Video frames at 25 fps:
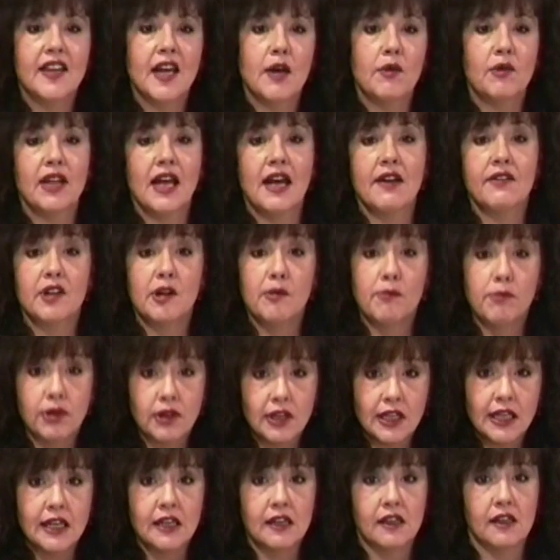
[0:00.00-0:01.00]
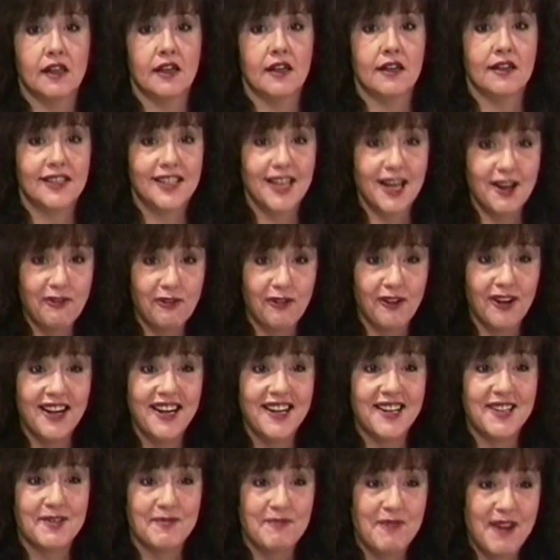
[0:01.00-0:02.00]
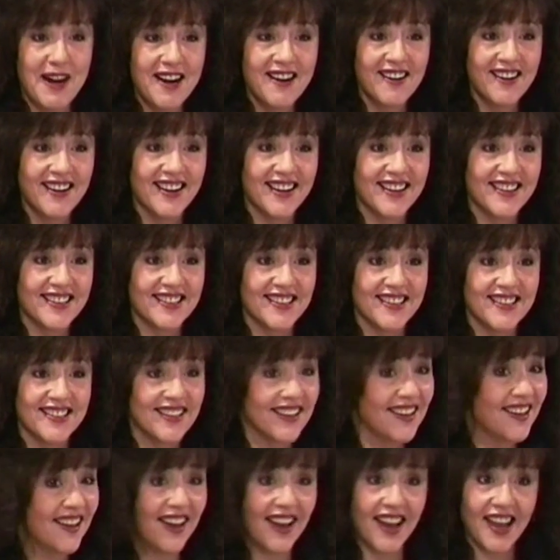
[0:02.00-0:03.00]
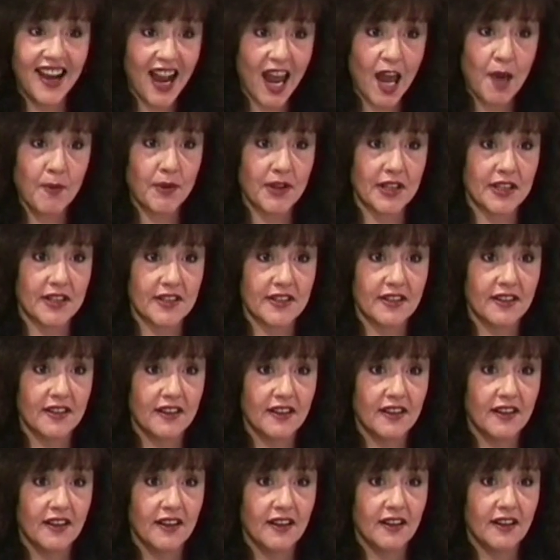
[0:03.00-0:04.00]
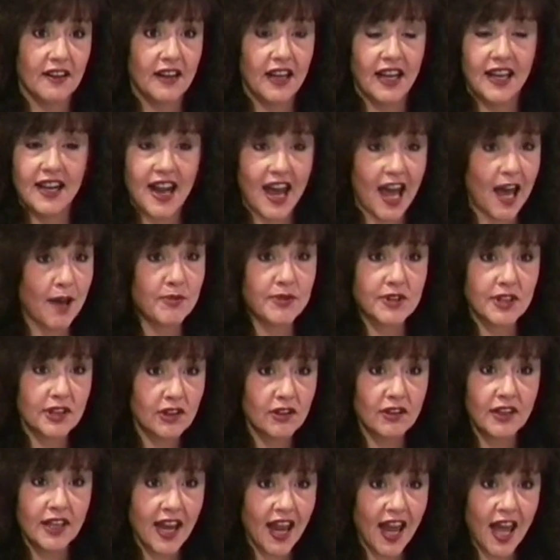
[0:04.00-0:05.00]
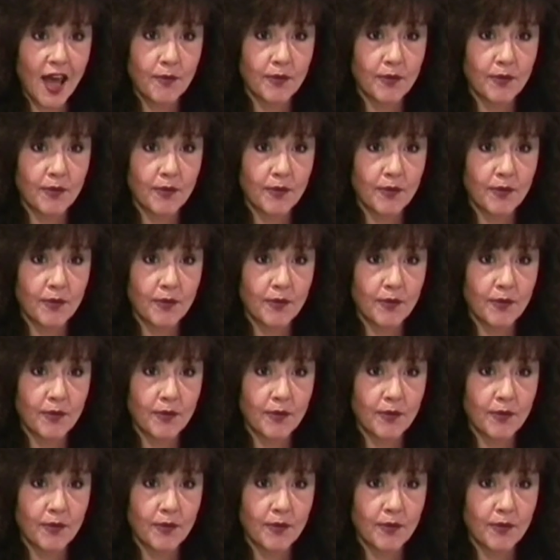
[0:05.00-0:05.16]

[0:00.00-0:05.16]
and they will have completely different experiences. It happens. It absolutely